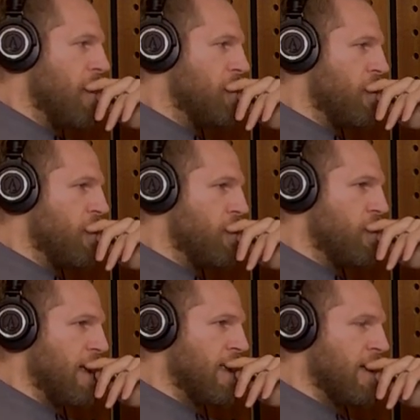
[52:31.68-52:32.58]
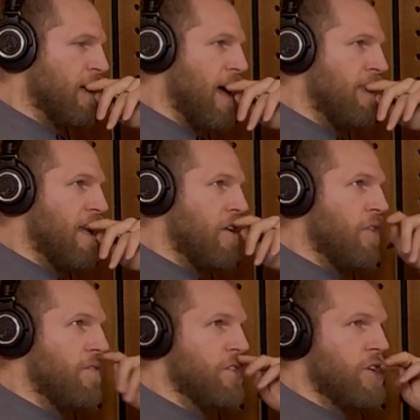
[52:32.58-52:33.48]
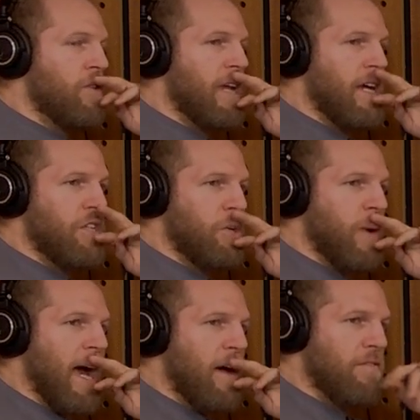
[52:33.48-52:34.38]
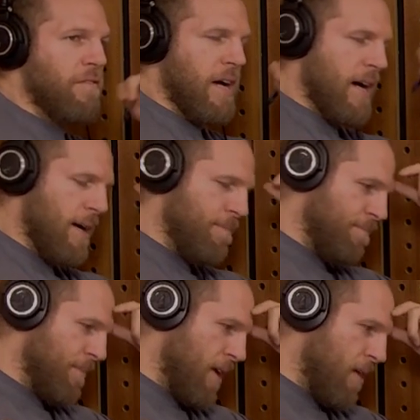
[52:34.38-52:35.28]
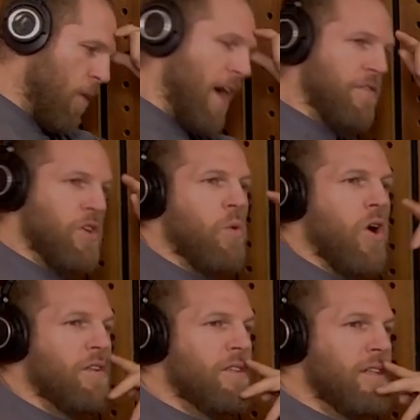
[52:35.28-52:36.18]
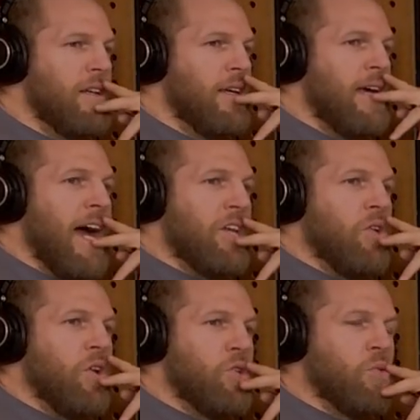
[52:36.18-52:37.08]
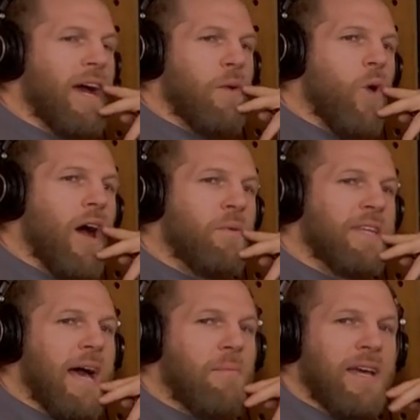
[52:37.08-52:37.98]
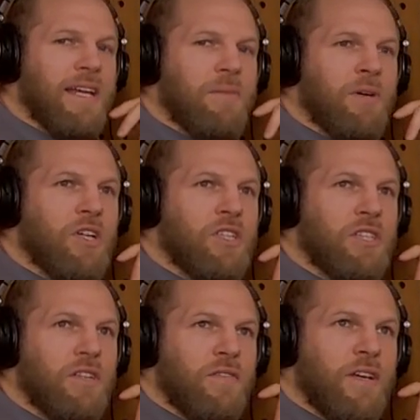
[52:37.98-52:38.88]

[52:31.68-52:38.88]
you know, sort of restricted, and then on for the 2 days you have whatever you want, and you lose weight? Why would that be? Is it because